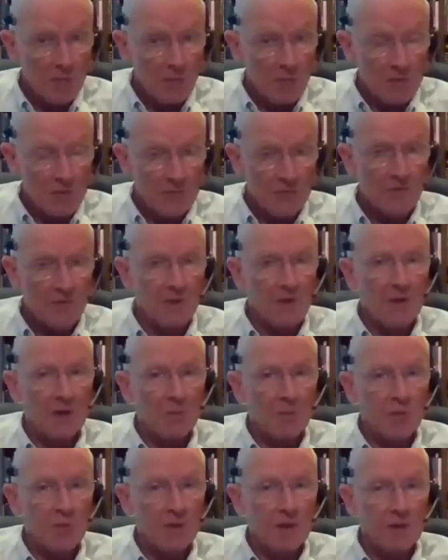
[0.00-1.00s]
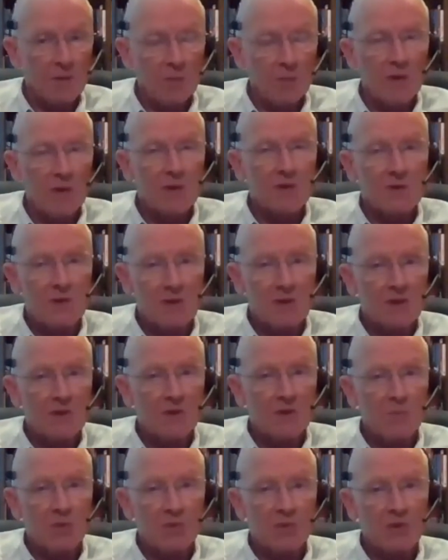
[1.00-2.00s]
with the operating
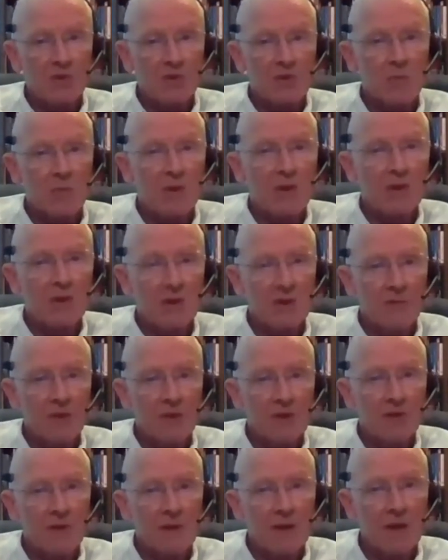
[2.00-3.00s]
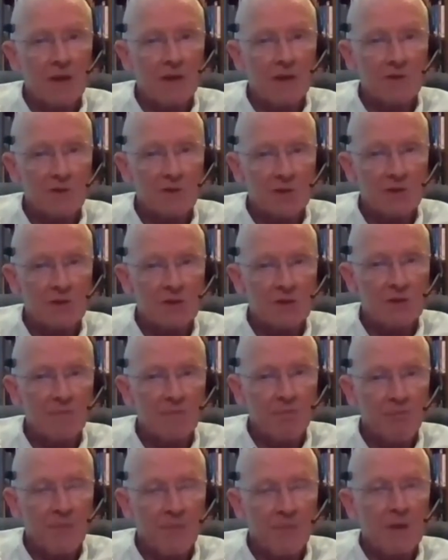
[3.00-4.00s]
process participate in the analysis.
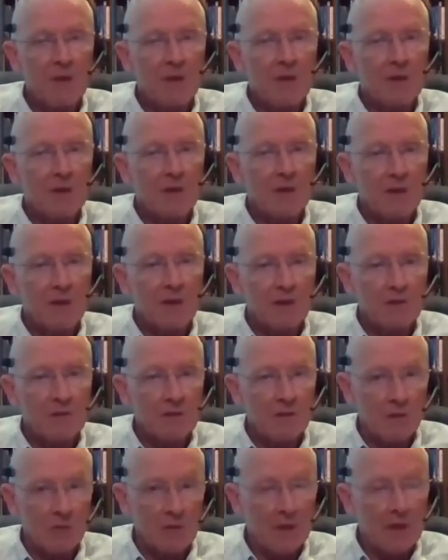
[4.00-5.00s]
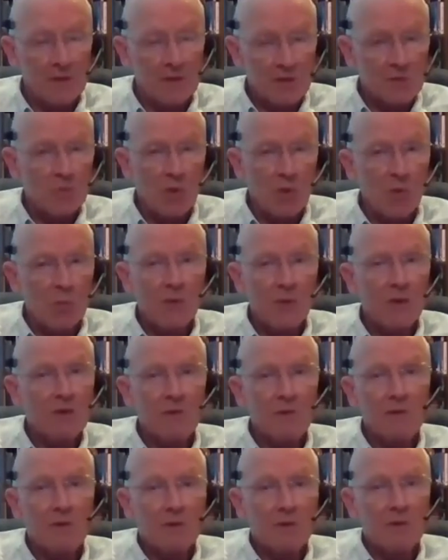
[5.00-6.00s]
As appropriate,
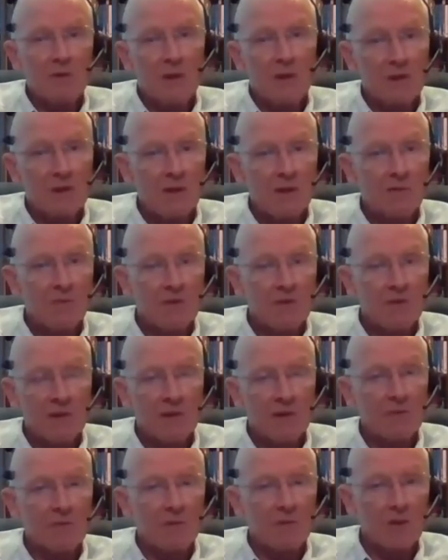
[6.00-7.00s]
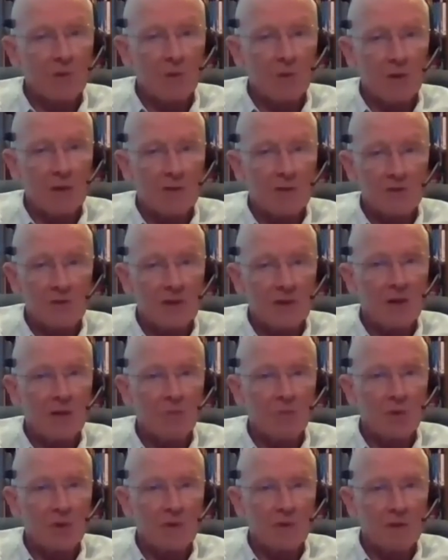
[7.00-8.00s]
not everything requires that,
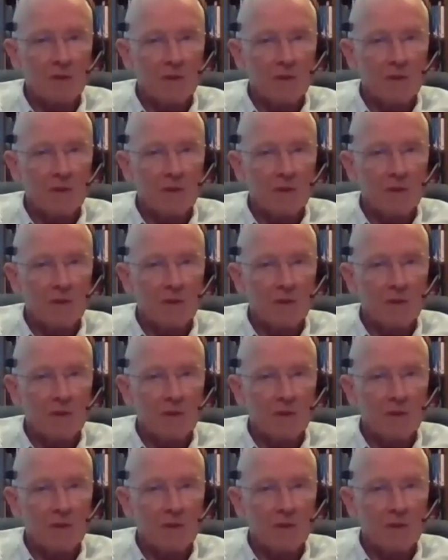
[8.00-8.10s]
but